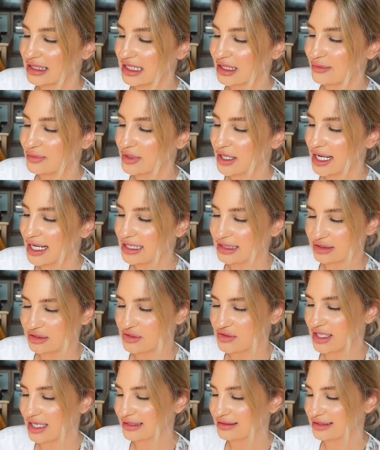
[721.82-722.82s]
Libre
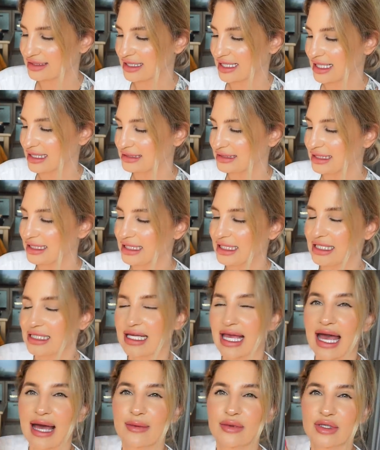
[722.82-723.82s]
2018
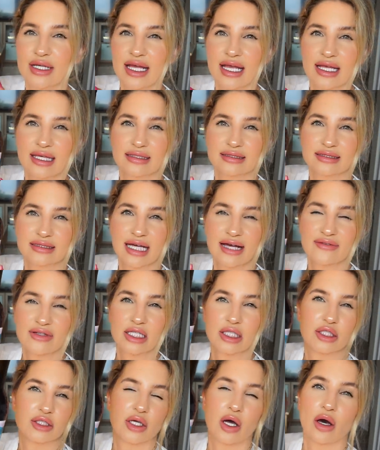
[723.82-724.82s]
Cabernet
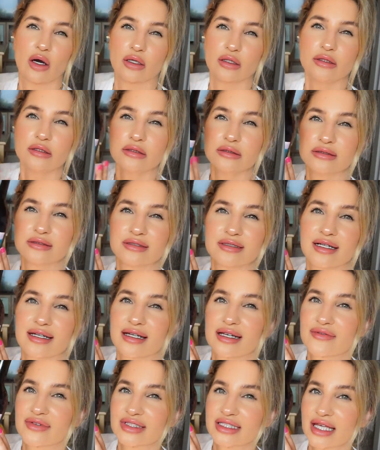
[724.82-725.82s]
Sauvignon. I
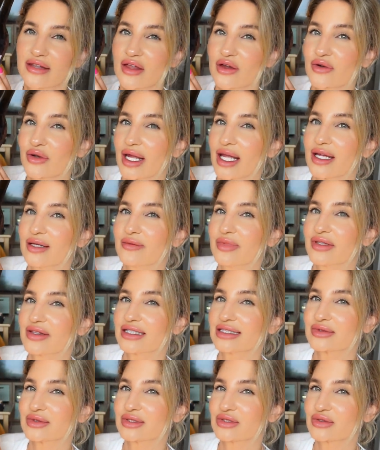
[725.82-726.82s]
can never say that right, but
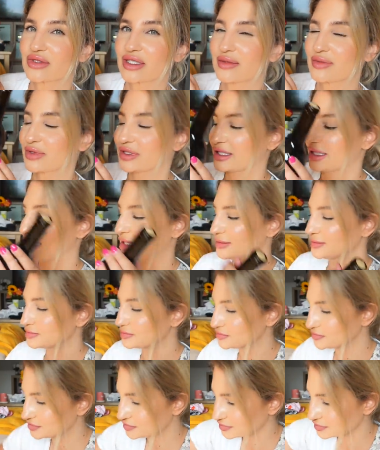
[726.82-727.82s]
this one's really pretty.
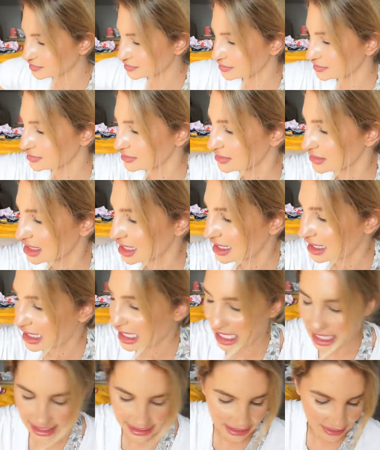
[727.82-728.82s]

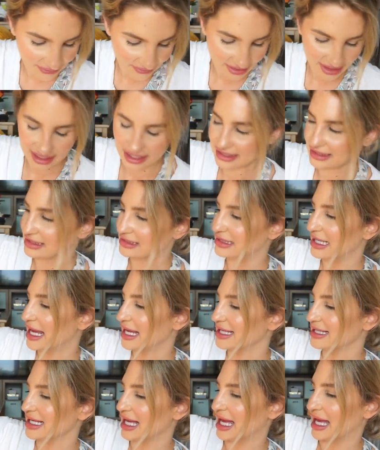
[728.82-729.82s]
I got the
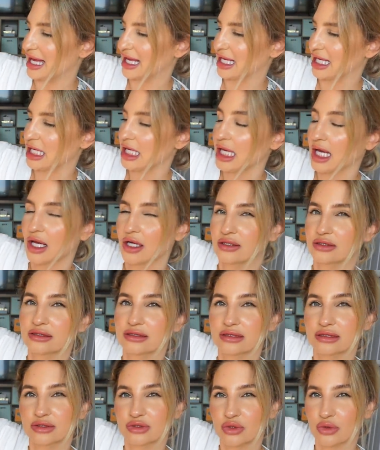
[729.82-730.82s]
Yay Yay.
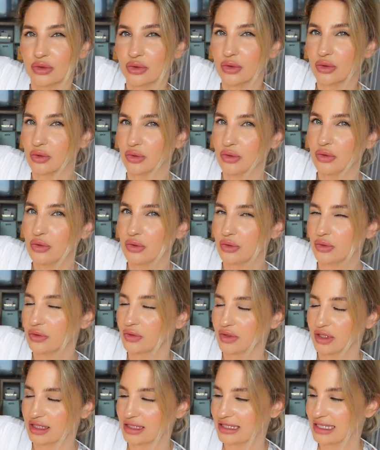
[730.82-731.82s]

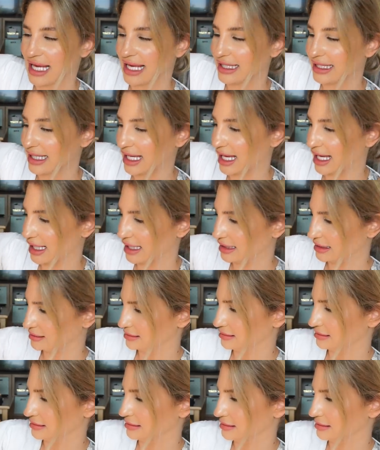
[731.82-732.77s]
Ooh, Yay Yay.